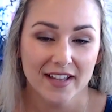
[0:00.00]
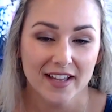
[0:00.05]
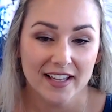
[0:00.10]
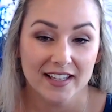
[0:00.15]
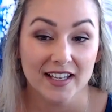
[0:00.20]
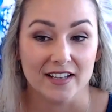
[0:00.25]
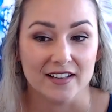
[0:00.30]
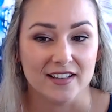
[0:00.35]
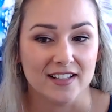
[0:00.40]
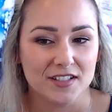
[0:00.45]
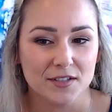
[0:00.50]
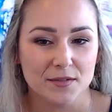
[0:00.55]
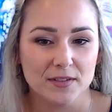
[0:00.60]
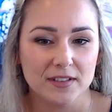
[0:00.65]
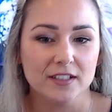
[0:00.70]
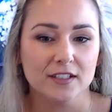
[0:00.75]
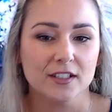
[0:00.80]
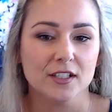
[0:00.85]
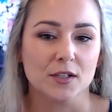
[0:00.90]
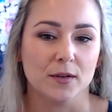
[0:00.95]
that's a really
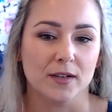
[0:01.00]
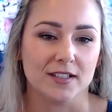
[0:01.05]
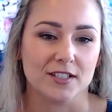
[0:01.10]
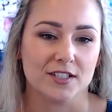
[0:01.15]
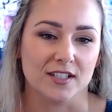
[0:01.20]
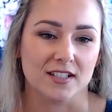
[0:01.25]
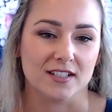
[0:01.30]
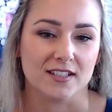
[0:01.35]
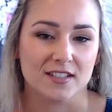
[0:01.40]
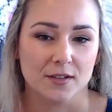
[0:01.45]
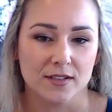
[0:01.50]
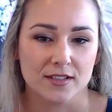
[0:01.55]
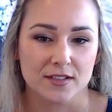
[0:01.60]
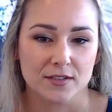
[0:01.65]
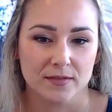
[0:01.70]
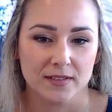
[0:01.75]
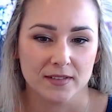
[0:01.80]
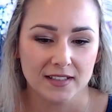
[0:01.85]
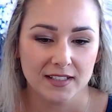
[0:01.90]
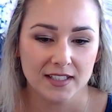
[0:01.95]
good question. So it's
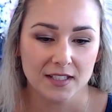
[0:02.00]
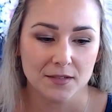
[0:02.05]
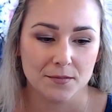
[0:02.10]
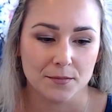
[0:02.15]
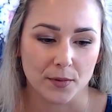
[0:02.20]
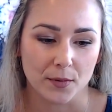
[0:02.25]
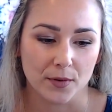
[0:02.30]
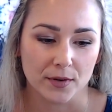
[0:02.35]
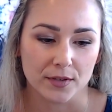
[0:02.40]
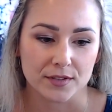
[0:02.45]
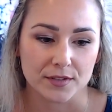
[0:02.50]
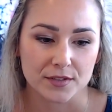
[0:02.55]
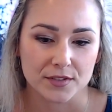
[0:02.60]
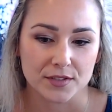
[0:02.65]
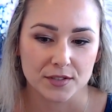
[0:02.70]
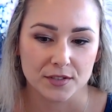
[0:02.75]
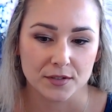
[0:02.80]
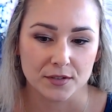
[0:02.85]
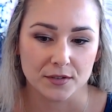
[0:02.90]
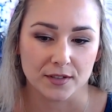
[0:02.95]
really important
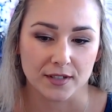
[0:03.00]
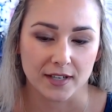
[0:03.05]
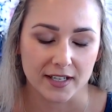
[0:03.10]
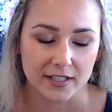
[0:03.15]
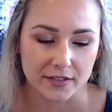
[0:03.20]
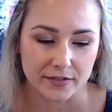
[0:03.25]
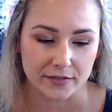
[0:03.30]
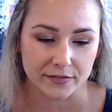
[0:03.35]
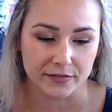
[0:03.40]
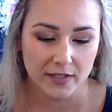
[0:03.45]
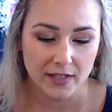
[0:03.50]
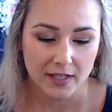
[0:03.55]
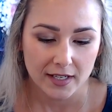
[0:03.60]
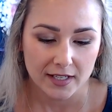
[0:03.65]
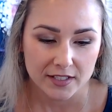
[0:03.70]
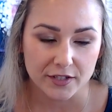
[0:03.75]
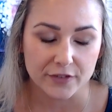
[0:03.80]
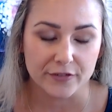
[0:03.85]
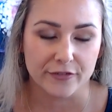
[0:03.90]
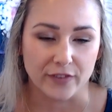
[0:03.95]
to kind of
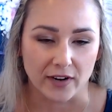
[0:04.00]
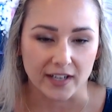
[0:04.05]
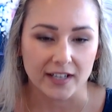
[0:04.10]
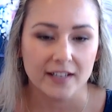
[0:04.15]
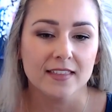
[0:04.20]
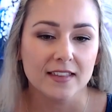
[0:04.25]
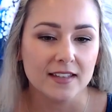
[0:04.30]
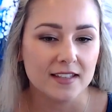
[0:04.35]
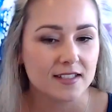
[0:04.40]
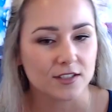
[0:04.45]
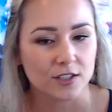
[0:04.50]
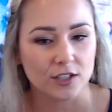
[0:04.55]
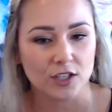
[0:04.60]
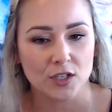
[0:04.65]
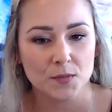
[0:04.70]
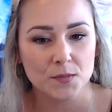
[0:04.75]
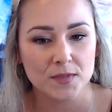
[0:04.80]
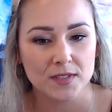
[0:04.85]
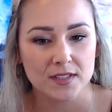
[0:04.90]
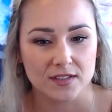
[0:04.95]
define these
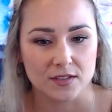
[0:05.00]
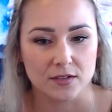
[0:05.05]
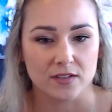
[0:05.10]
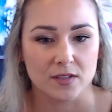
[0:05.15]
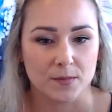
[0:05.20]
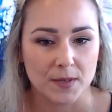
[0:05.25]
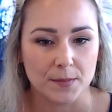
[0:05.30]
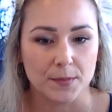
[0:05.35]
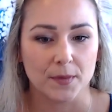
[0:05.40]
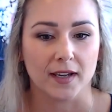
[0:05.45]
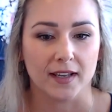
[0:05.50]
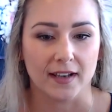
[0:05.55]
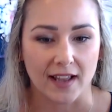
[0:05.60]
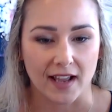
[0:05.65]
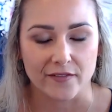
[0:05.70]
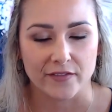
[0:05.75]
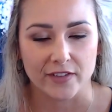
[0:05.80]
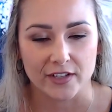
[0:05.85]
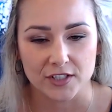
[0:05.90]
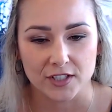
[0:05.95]
terms so that people can
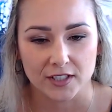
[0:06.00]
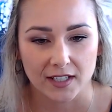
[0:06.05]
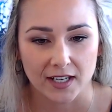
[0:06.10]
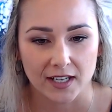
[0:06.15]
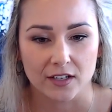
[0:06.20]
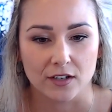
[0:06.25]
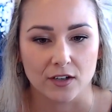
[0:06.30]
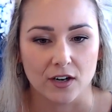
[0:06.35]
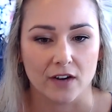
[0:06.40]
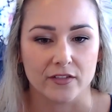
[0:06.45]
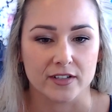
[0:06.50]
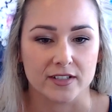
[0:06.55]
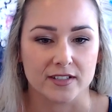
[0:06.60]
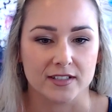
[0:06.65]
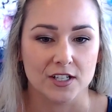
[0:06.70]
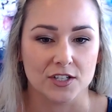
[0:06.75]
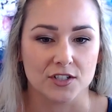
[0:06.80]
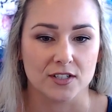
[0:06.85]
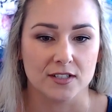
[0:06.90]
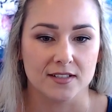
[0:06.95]
have educated
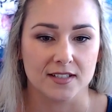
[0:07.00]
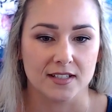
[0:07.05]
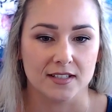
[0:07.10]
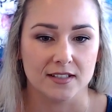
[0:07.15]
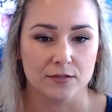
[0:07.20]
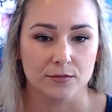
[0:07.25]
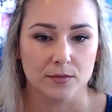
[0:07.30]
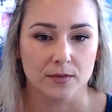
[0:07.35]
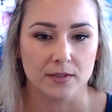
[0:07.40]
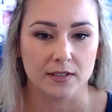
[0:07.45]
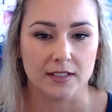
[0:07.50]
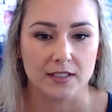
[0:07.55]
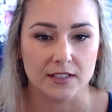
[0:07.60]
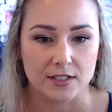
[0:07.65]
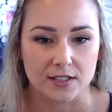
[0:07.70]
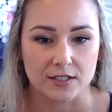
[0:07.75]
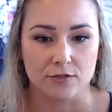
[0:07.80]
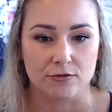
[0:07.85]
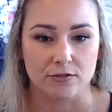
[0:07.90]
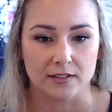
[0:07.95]
conversations and really
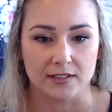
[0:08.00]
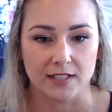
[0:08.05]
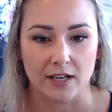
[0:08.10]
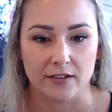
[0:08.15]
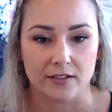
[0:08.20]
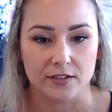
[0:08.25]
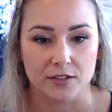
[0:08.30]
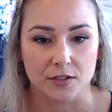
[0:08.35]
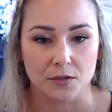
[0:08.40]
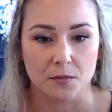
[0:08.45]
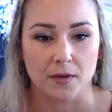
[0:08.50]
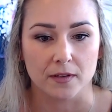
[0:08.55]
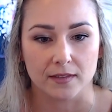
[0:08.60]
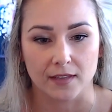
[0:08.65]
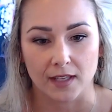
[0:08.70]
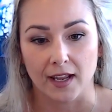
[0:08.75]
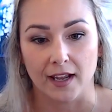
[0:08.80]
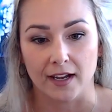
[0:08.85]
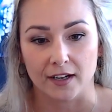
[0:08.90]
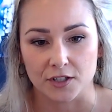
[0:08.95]
just drill down into what
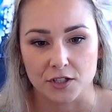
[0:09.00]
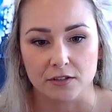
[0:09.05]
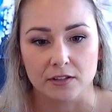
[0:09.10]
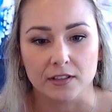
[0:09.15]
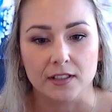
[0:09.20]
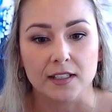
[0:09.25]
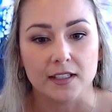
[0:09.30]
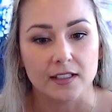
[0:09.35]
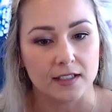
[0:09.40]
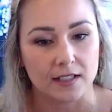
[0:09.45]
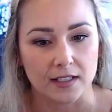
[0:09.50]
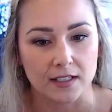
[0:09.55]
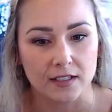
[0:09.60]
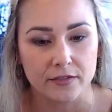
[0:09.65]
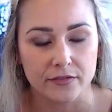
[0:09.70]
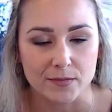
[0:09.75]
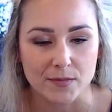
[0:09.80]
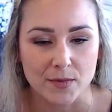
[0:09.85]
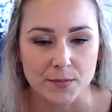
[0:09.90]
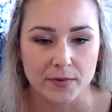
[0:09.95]
they actually need
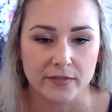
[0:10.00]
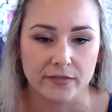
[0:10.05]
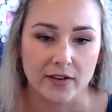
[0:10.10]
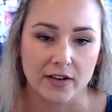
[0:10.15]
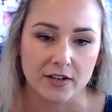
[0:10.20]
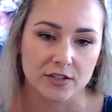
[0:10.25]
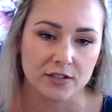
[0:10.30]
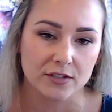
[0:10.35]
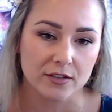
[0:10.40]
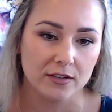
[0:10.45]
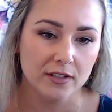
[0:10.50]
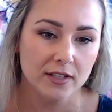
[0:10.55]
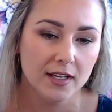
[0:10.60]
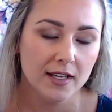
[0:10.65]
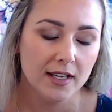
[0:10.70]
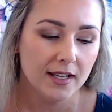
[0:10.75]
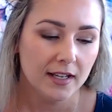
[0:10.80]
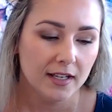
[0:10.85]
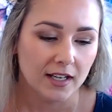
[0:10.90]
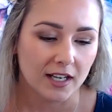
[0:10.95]
from a professional,
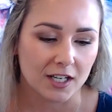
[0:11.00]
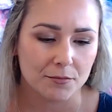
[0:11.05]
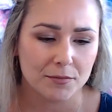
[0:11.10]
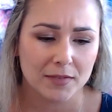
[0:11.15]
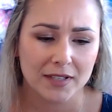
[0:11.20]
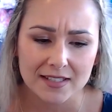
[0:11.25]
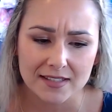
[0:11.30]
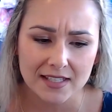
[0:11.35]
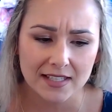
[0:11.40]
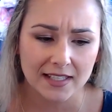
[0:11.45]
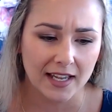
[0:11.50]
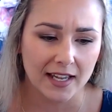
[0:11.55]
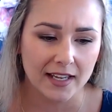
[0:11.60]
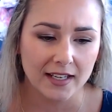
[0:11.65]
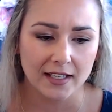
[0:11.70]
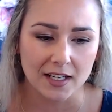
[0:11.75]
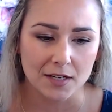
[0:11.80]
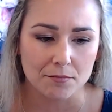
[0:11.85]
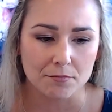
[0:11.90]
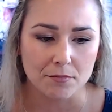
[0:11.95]
because they can
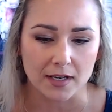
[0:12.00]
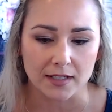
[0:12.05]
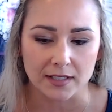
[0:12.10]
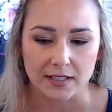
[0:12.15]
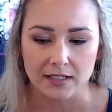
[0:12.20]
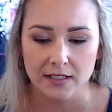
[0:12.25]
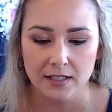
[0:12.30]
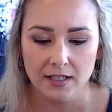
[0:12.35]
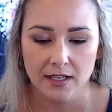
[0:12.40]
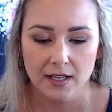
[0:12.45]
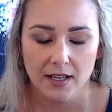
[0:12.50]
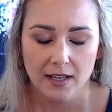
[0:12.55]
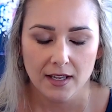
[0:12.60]
get muddy.